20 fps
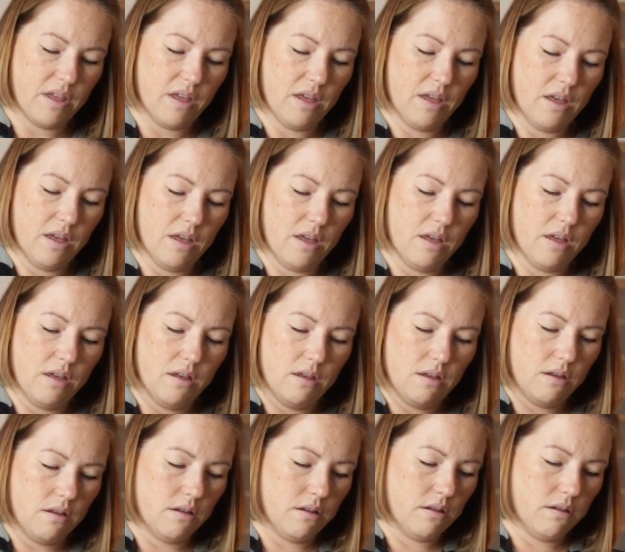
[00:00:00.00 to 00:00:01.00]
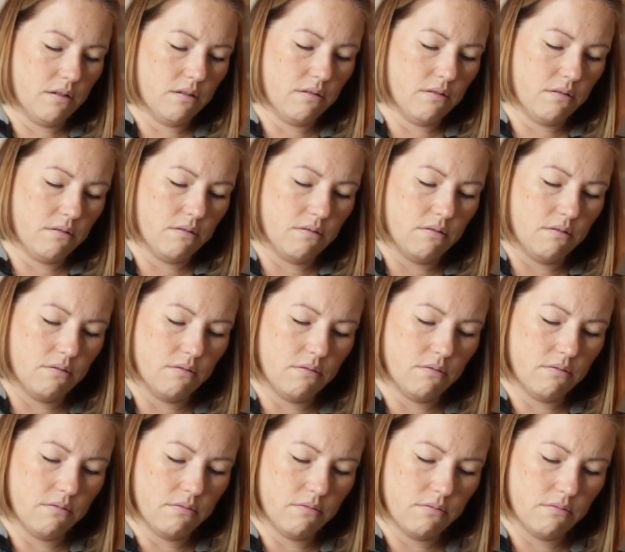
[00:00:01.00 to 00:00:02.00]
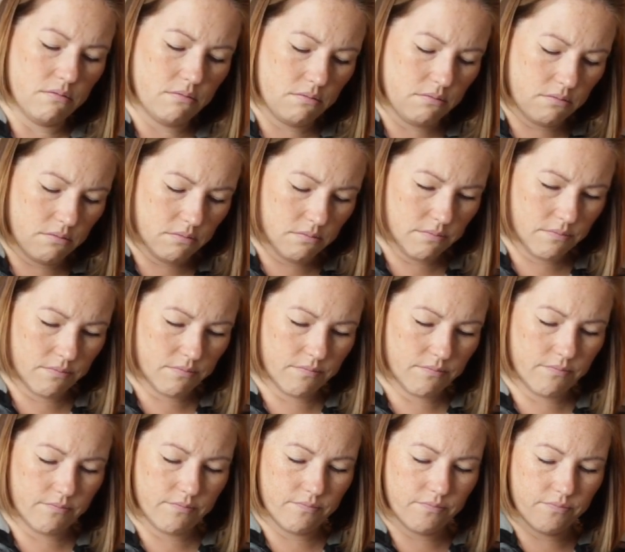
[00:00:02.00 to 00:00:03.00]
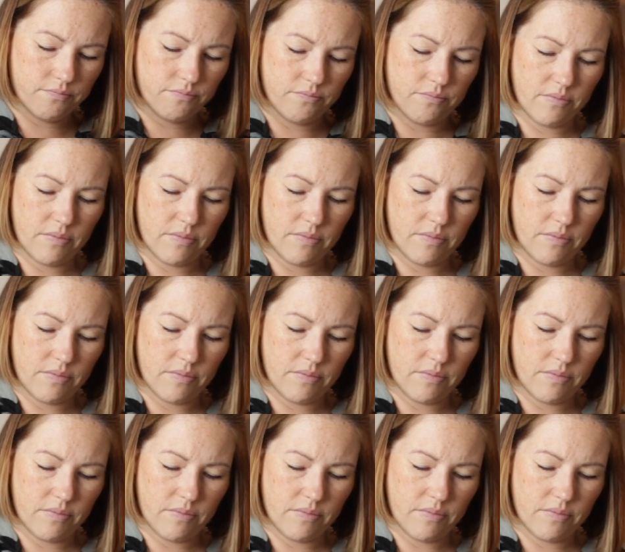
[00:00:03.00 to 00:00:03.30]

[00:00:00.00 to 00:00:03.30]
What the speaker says: (silence)